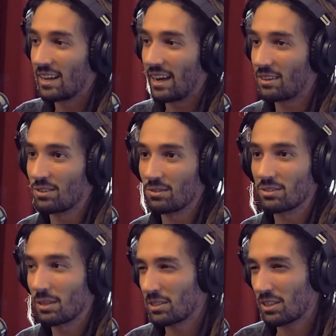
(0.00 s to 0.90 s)
I don't know,
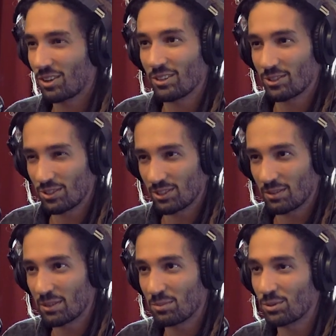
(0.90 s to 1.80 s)
something cultural,
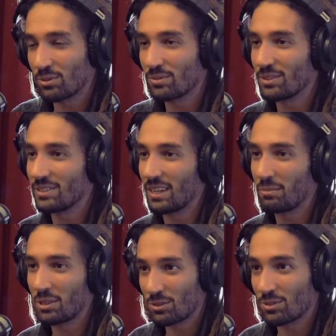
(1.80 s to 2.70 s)
something beautiful that I'm
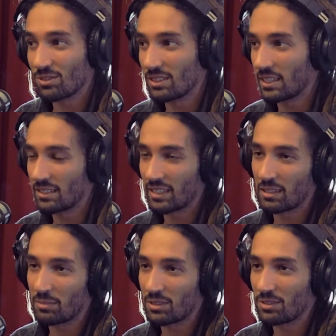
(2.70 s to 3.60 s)
not used to seeing, take
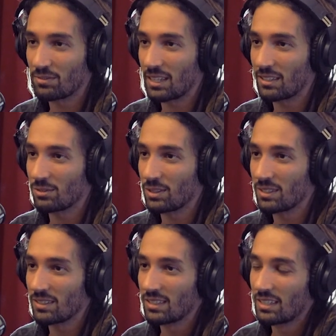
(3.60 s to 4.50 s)
a picture of that as
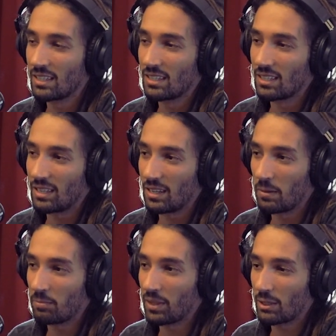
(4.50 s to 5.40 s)
well.
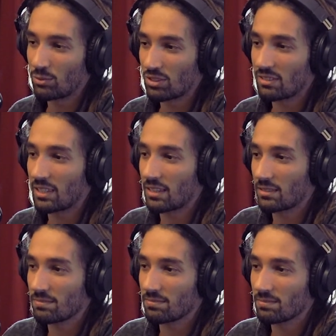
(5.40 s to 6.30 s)
And it was just like
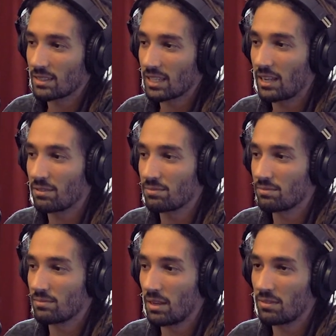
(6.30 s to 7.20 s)
kind of
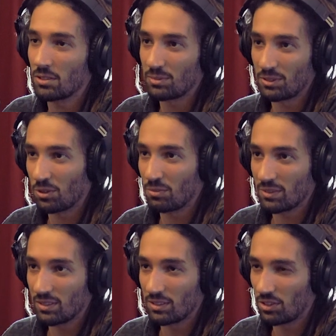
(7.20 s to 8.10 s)
develop your
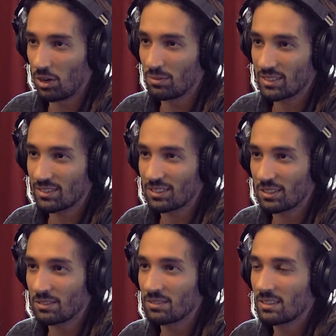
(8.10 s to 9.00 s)
hobbies, you
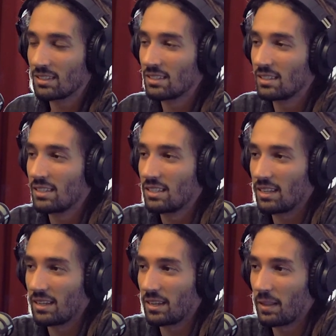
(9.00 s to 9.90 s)
know?
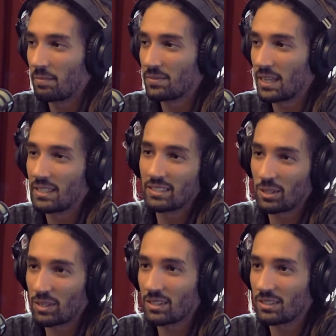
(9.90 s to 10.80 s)
Yeah, that's
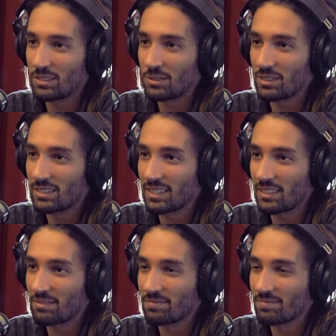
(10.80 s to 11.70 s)
how I got into it again.